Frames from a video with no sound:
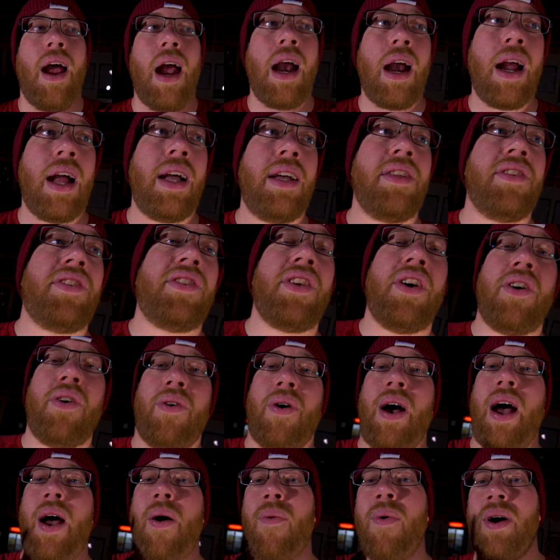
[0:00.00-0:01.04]
All right, so
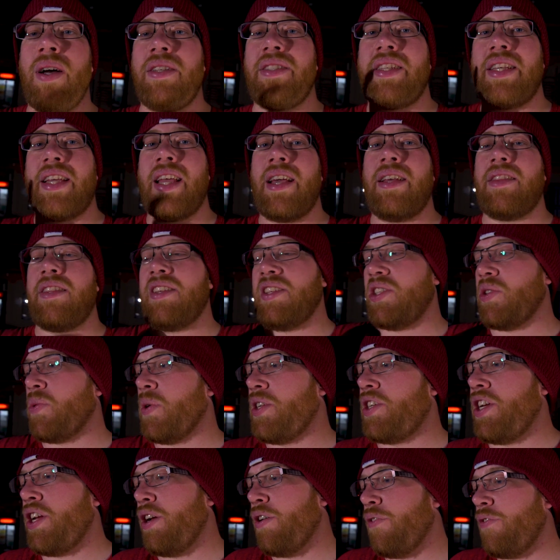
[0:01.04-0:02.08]
I want to get this
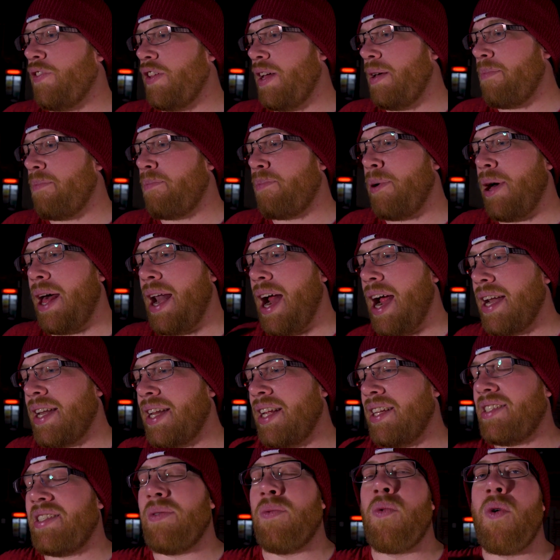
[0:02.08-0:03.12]
switch heel flip, but I
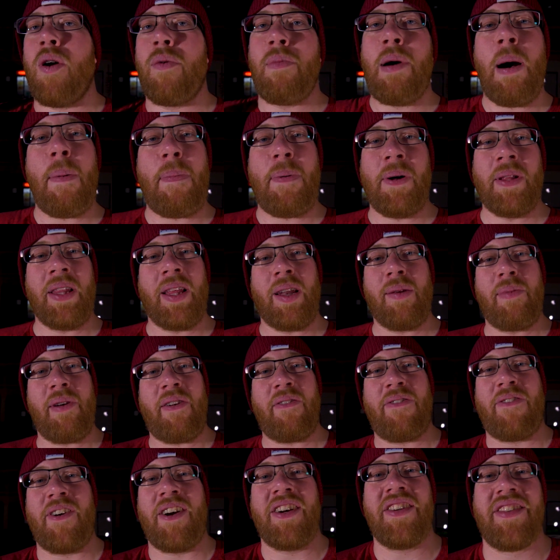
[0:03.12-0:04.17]
need to warm up a little bit
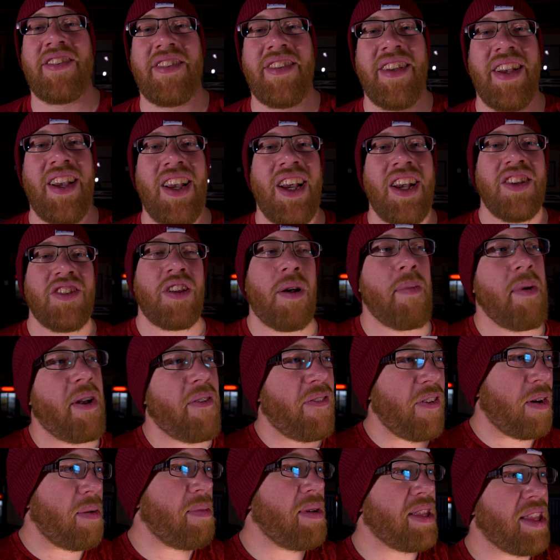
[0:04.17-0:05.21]
first. So I'm gonna
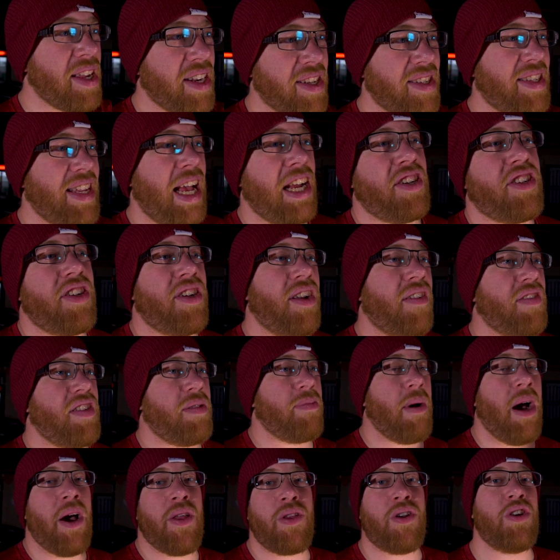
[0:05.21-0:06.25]
film a little session of
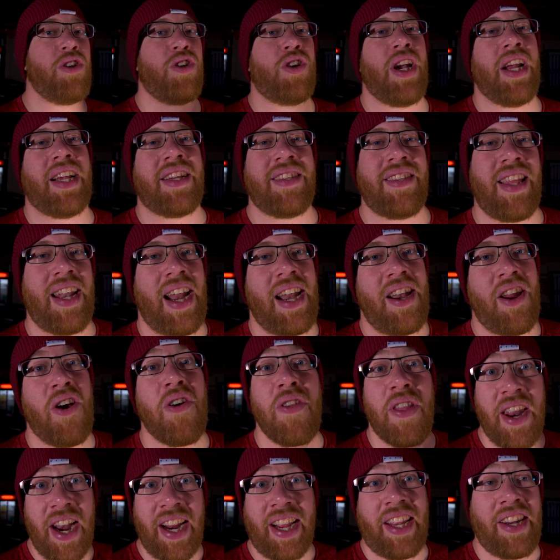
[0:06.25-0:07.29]
some other tricks that I know
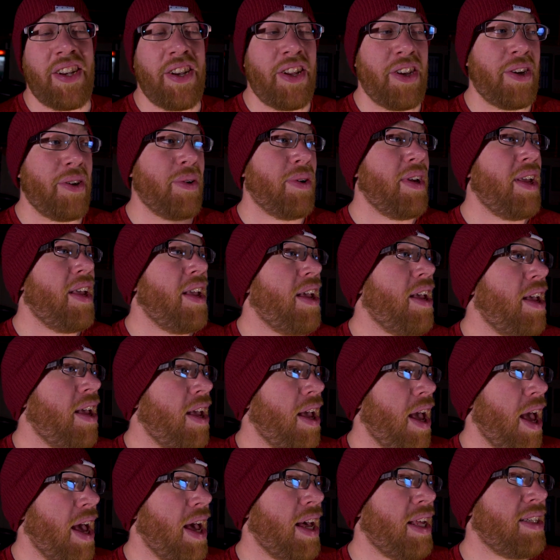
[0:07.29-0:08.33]
that I can do,
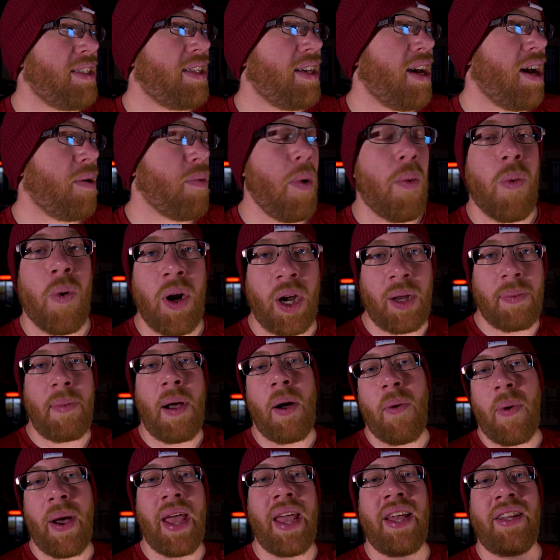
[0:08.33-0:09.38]
and we'll work my
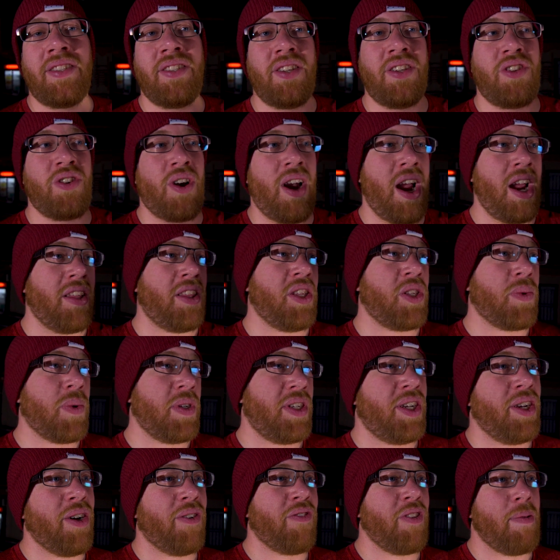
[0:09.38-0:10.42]
way into trying the
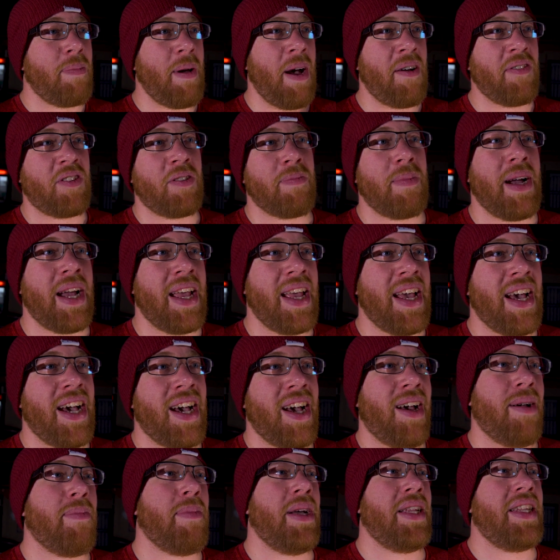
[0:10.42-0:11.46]
switch heel flip after
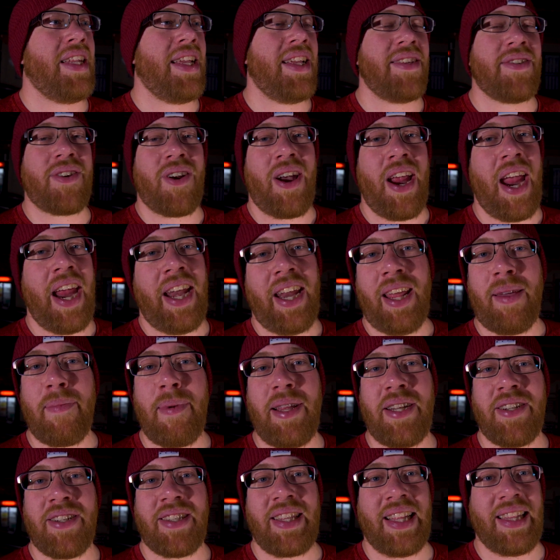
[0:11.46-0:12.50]
my knees are hating
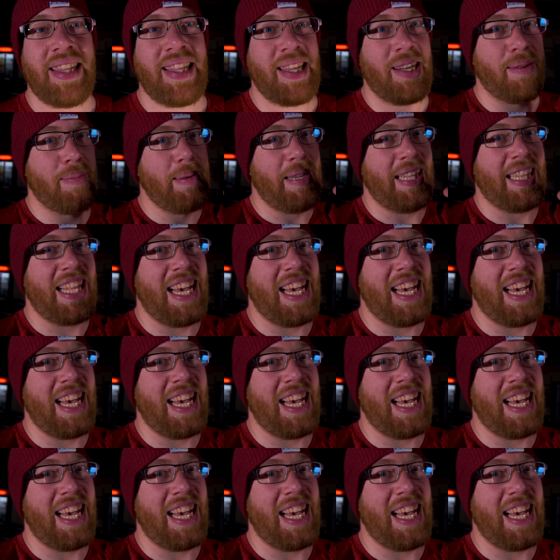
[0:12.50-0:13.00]
me just a little bit